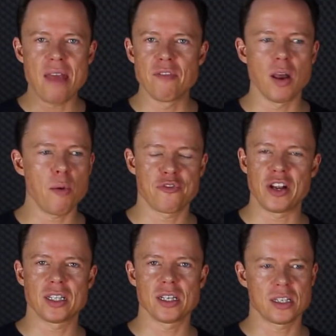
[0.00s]
envelope
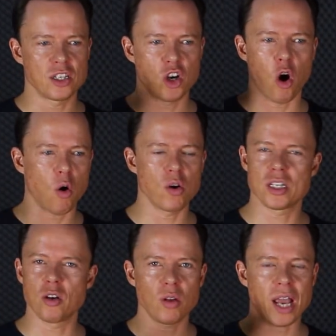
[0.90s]
filters and
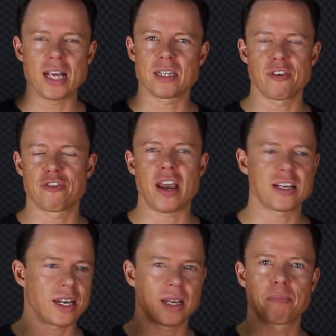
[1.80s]
chorus and all kinds of
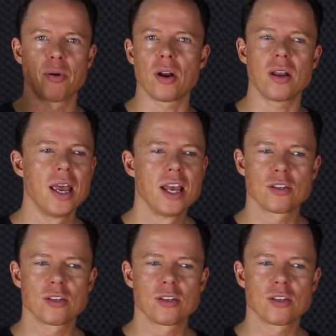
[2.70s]
effects I can put on.